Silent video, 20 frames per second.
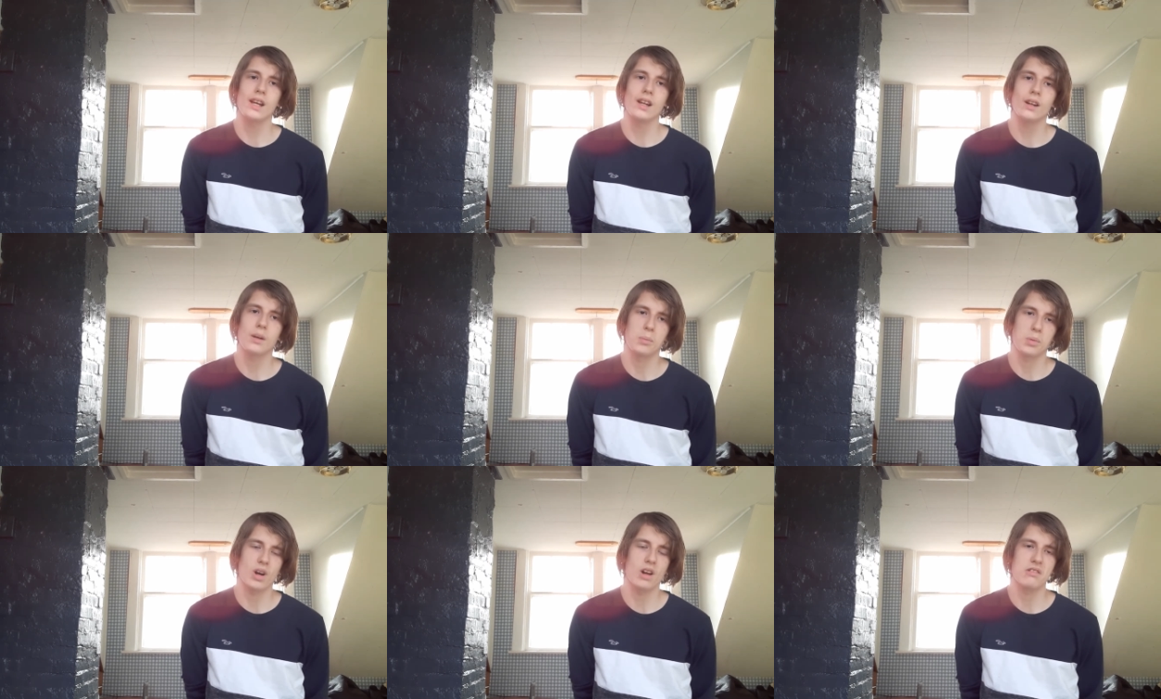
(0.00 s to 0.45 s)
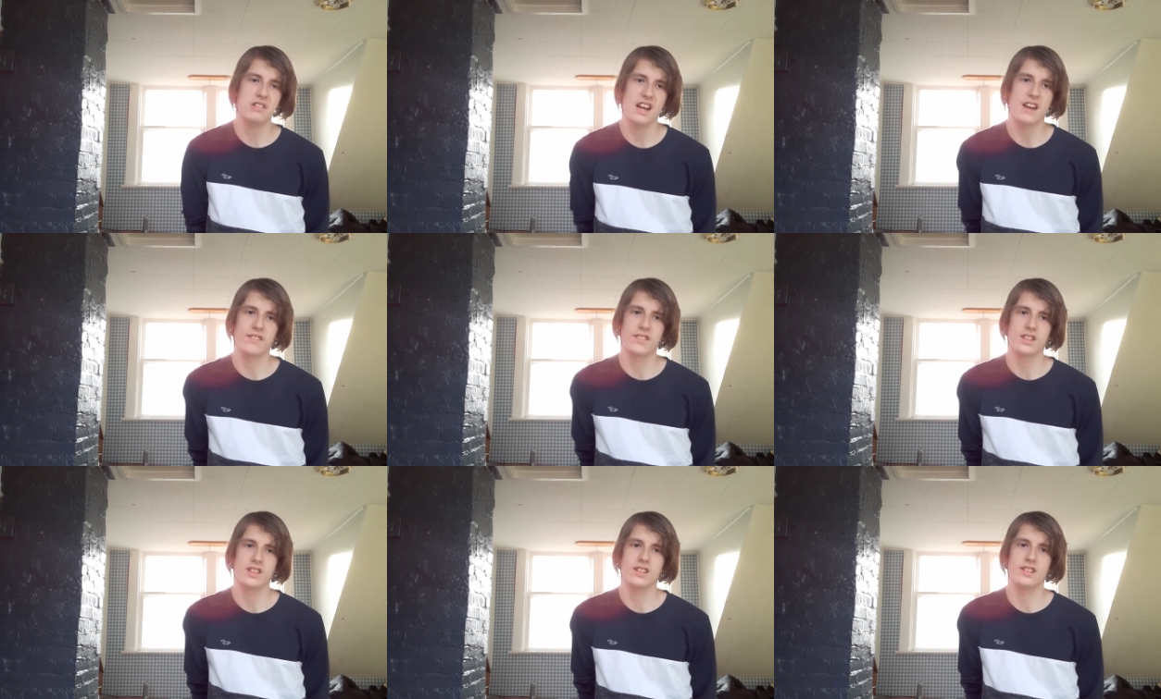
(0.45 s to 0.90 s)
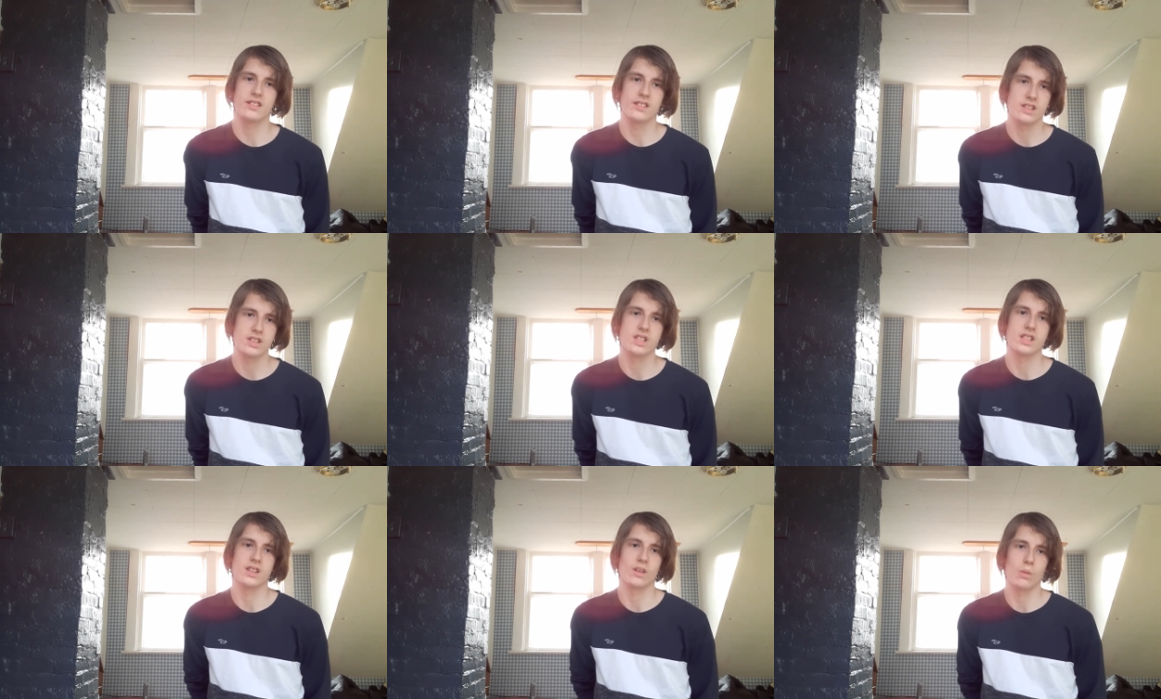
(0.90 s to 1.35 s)
I probably haven't did
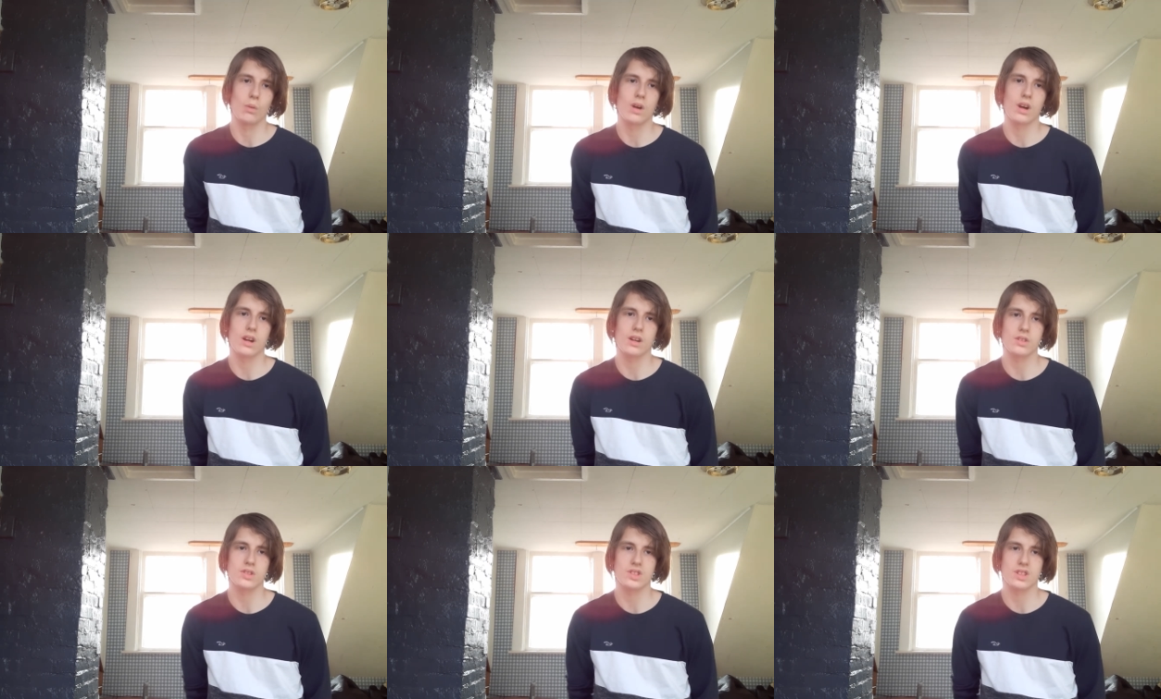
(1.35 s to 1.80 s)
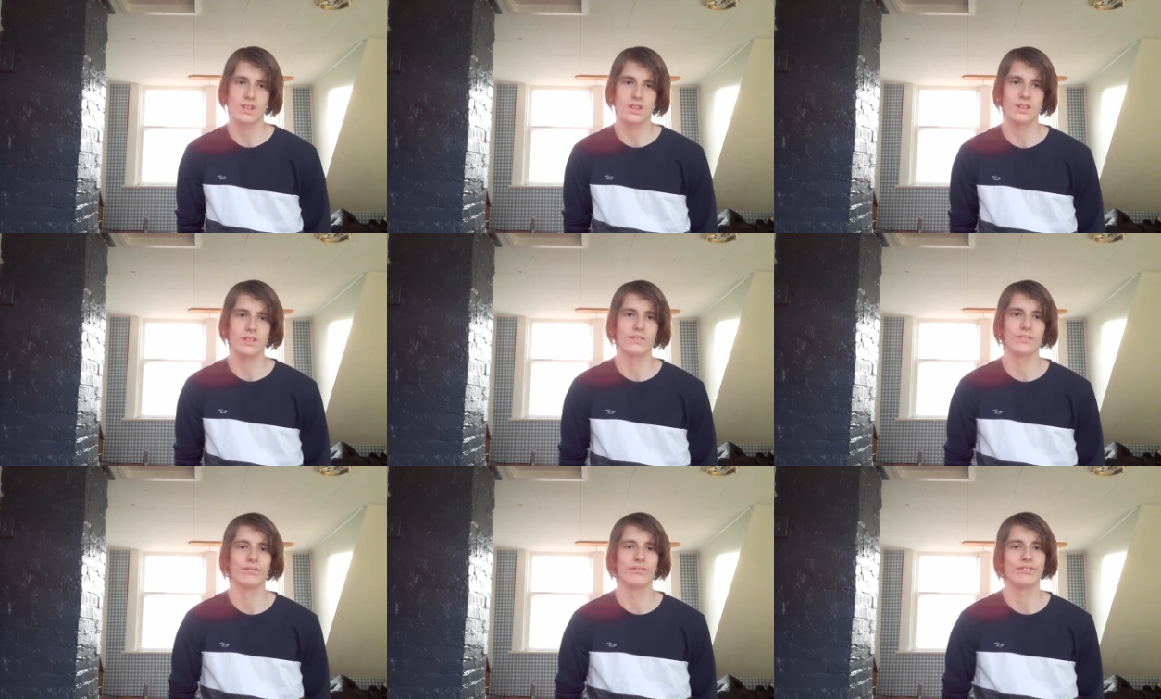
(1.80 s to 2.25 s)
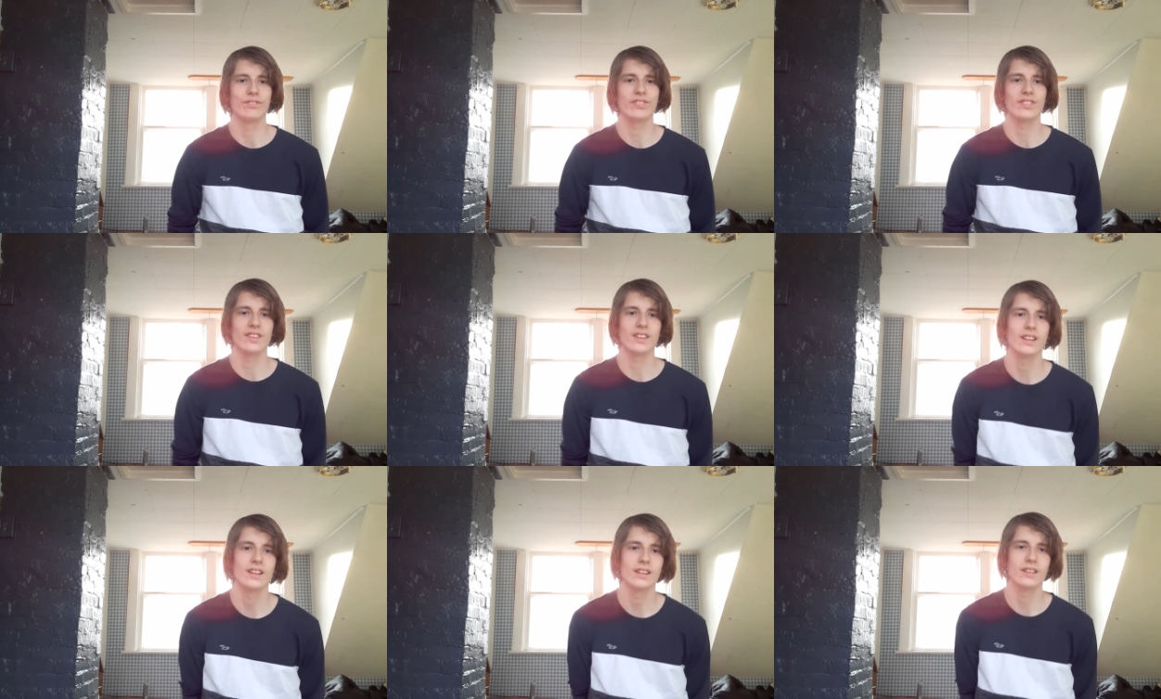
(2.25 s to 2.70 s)
this in a while, so
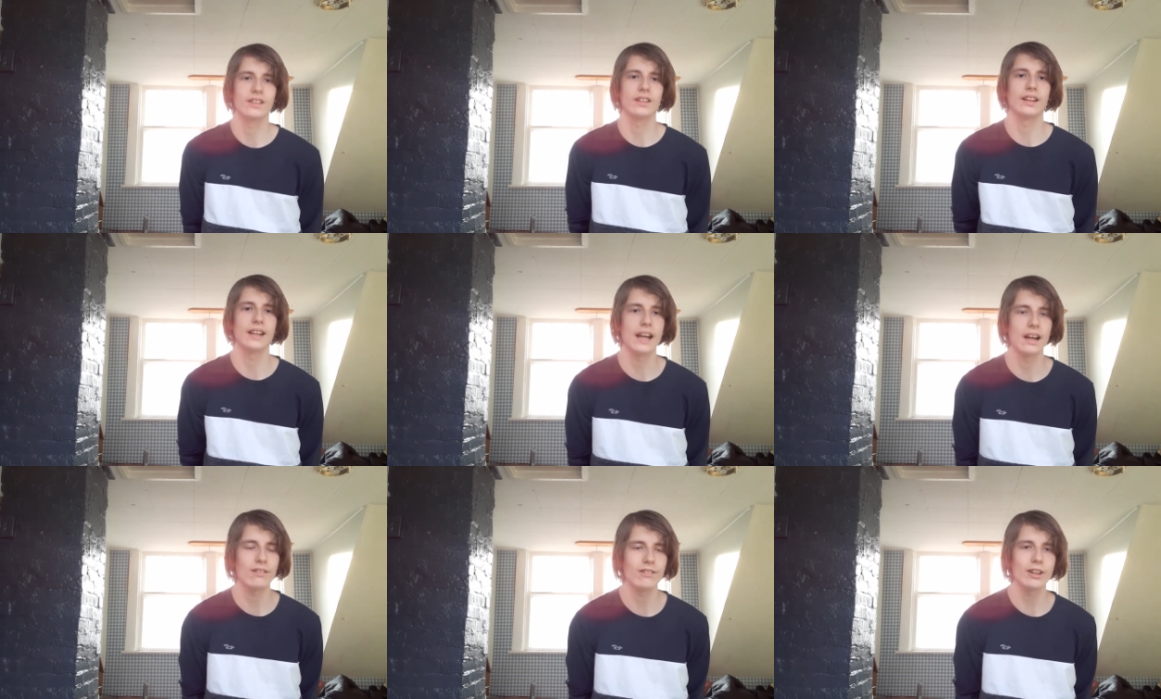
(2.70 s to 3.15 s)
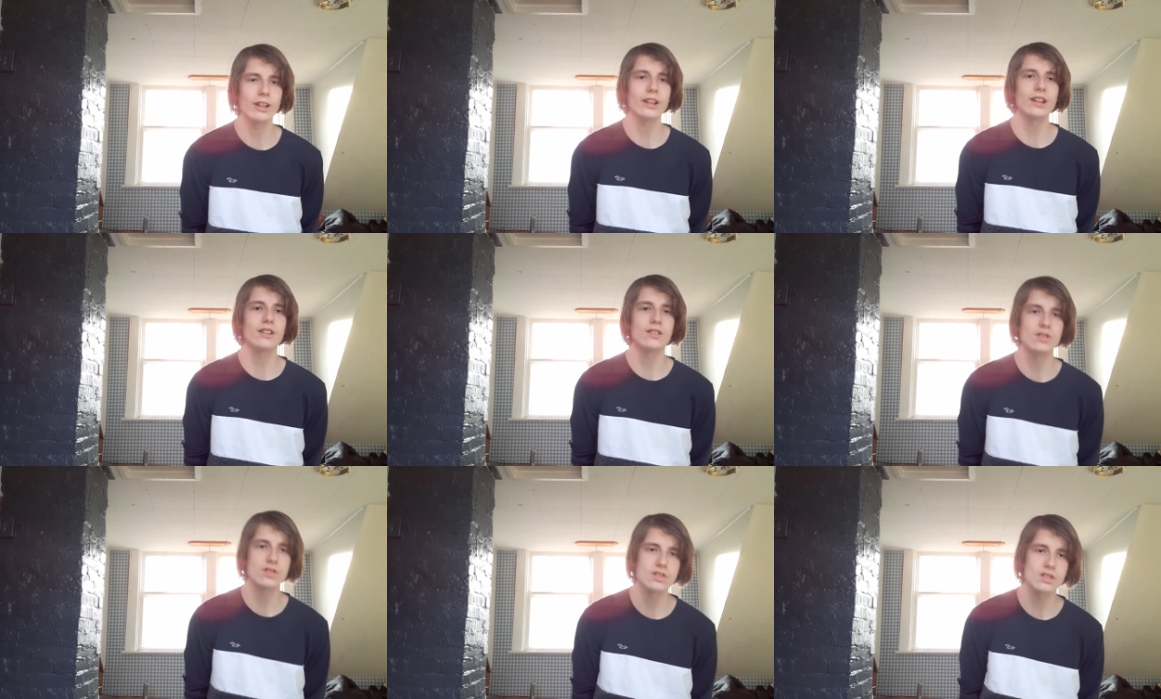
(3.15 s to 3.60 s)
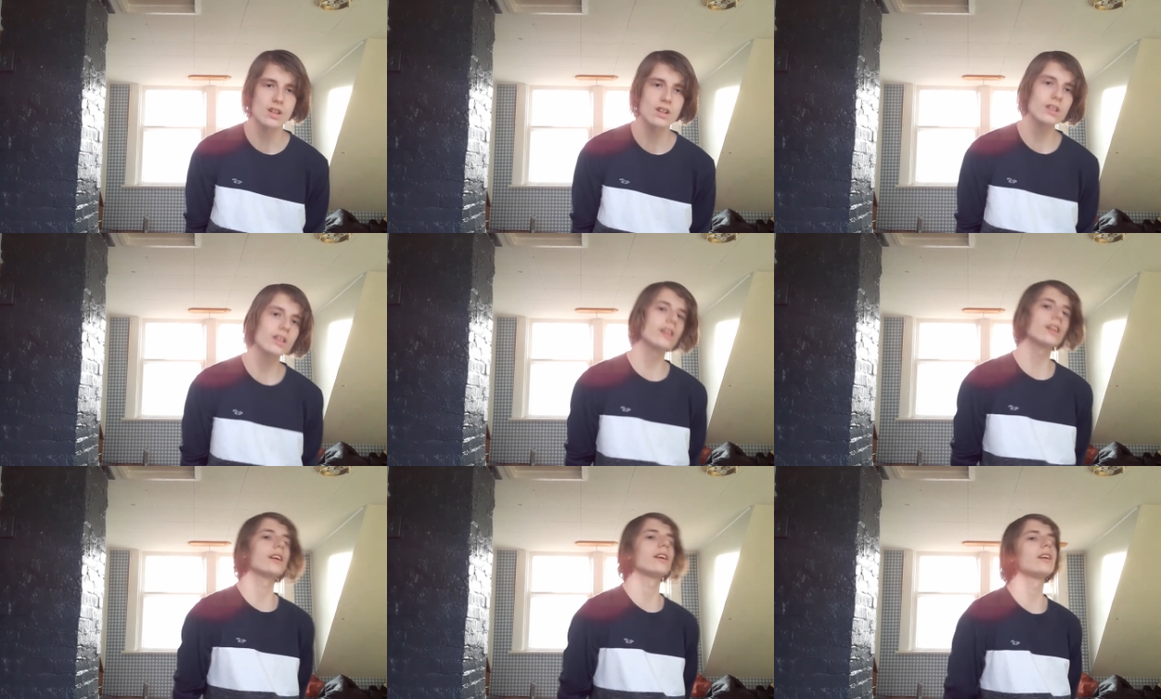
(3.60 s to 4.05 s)
now we're getting
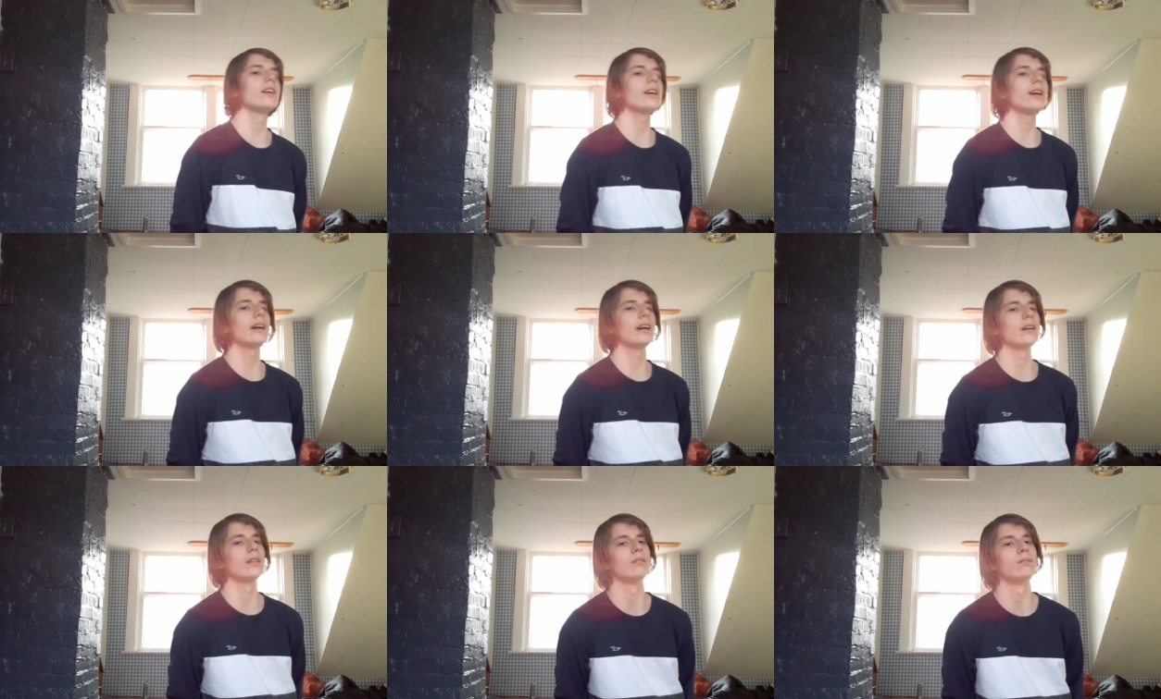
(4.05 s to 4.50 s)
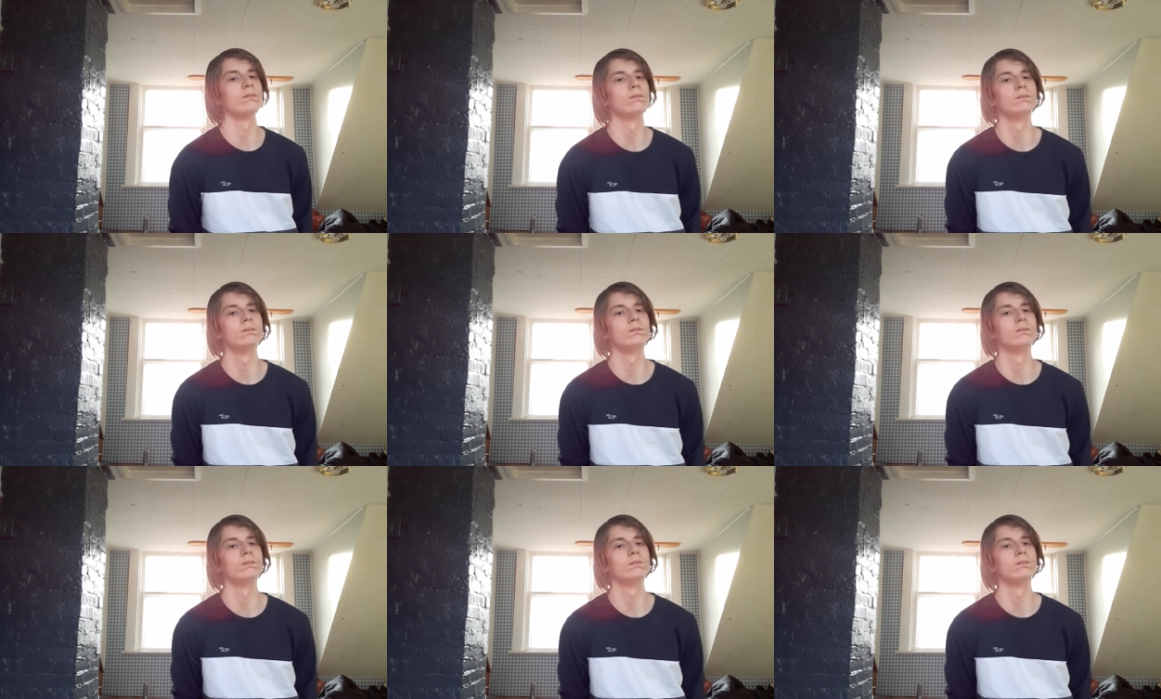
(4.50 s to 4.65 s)
started and yeah.